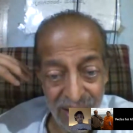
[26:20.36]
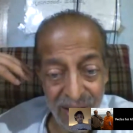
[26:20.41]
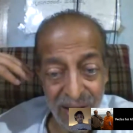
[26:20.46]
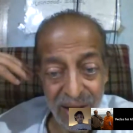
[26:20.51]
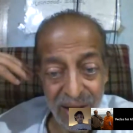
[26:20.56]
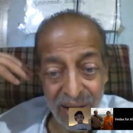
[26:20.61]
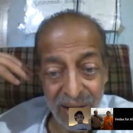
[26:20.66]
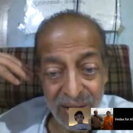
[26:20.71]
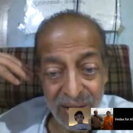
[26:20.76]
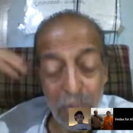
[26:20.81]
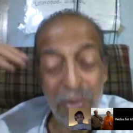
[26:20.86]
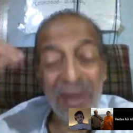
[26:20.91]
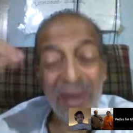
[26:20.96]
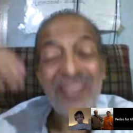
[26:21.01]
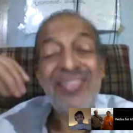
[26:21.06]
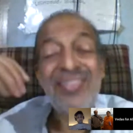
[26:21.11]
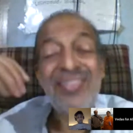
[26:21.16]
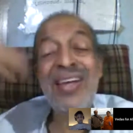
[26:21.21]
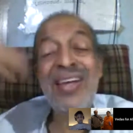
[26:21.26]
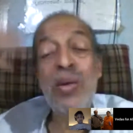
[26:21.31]
the
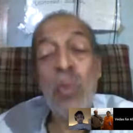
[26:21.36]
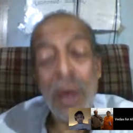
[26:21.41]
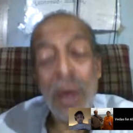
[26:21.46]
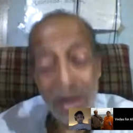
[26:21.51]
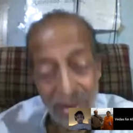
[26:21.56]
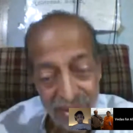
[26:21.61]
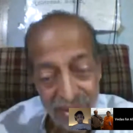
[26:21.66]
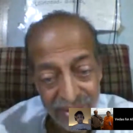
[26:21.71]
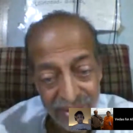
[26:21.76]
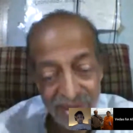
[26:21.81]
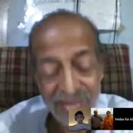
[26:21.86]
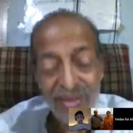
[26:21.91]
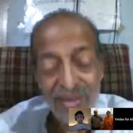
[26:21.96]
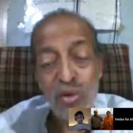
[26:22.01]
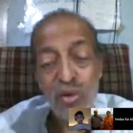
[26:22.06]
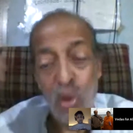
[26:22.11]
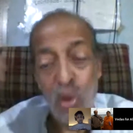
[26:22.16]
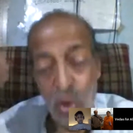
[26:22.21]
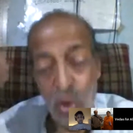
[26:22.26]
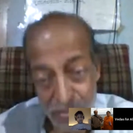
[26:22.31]
perceiver, there's a
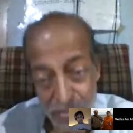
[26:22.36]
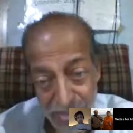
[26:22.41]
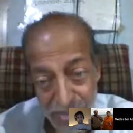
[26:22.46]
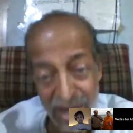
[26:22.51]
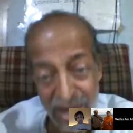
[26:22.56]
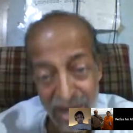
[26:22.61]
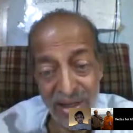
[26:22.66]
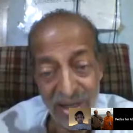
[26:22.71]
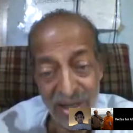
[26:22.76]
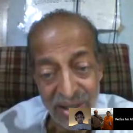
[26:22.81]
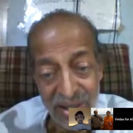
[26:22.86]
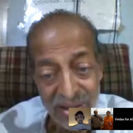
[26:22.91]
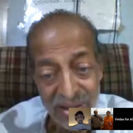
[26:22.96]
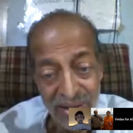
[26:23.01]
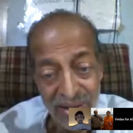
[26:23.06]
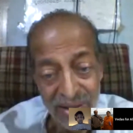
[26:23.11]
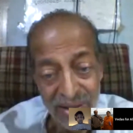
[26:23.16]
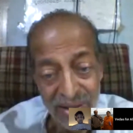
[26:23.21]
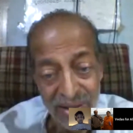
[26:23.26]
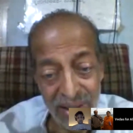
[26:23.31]
soul behind it,
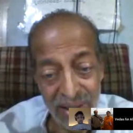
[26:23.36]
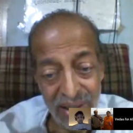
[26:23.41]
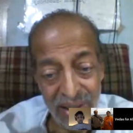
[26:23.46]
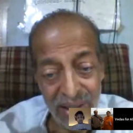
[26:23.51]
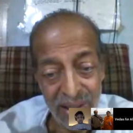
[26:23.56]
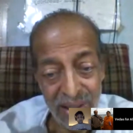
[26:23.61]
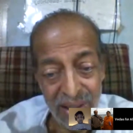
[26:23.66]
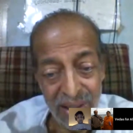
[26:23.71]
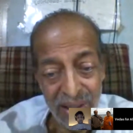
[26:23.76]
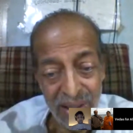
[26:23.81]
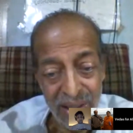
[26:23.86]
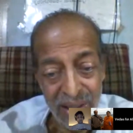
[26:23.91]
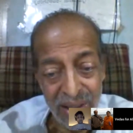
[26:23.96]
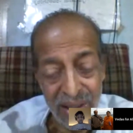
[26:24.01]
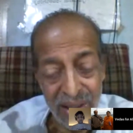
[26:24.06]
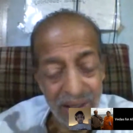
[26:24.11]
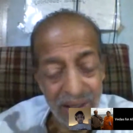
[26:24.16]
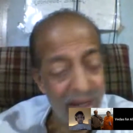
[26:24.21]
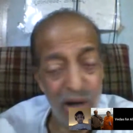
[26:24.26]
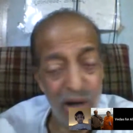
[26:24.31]

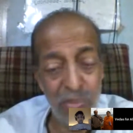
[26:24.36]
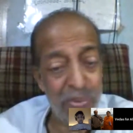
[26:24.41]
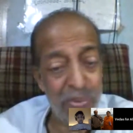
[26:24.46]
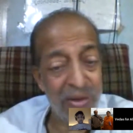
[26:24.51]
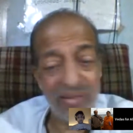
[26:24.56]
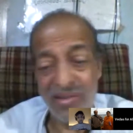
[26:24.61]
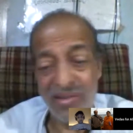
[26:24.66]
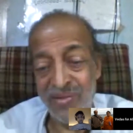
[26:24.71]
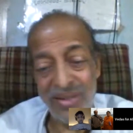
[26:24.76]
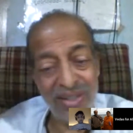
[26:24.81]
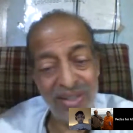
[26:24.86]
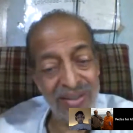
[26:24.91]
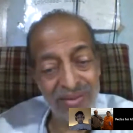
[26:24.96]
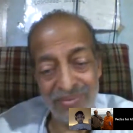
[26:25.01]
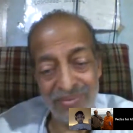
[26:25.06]
cannot perceive it.